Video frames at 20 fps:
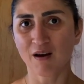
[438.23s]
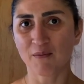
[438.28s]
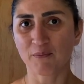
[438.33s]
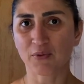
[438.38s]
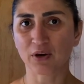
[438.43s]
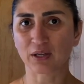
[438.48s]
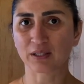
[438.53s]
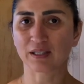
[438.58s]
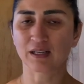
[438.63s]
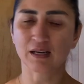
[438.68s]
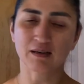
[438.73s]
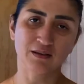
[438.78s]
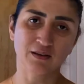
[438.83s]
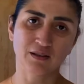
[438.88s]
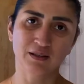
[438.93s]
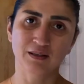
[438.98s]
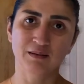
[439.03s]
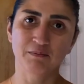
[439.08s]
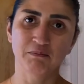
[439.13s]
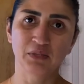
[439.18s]
but that
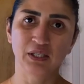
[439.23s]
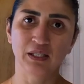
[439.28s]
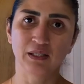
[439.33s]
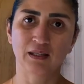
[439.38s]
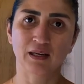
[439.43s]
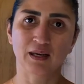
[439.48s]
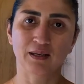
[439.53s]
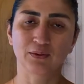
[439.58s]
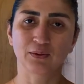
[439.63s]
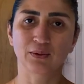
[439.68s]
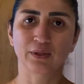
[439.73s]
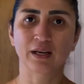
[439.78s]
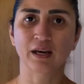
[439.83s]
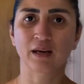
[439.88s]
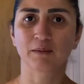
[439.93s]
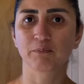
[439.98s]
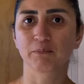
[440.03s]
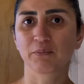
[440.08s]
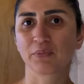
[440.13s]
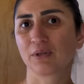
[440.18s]
doesn't mean that you
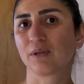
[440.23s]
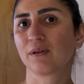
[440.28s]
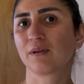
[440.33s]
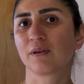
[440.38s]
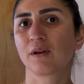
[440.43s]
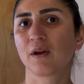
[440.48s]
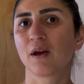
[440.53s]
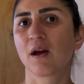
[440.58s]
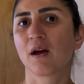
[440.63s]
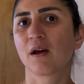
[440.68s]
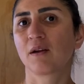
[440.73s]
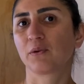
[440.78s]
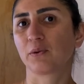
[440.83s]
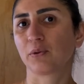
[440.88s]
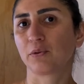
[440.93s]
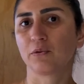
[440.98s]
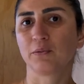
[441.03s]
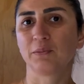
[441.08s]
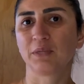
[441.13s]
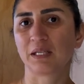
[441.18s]
can build
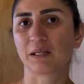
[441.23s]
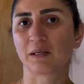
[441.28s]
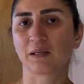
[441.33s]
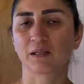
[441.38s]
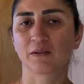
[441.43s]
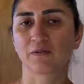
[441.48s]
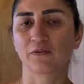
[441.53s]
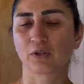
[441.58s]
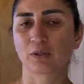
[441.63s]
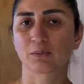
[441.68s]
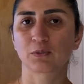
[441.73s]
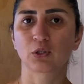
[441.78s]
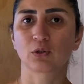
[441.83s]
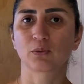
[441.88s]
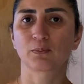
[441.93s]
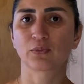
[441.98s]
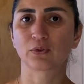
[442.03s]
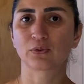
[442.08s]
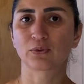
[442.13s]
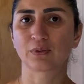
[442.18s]
2 meters from
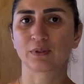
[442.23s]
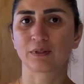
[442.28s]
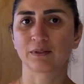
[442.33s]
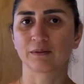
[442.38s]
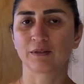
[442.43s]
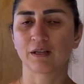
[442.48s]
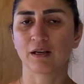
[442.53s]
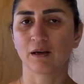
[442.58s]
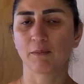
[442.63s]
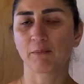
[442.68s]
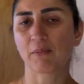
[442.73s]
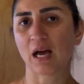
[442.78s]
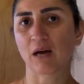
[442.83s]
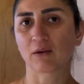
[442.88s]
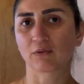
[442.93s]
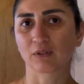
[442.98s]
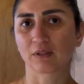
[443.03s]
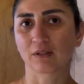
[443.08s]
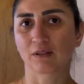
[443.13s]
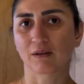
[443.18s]
your own
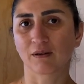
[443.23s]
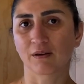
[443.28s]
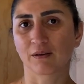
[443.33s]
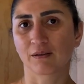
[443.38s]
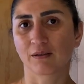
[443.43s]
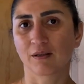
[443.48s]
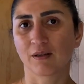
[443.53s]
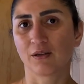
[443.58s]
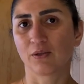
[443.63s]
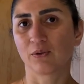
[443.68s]
boundary line.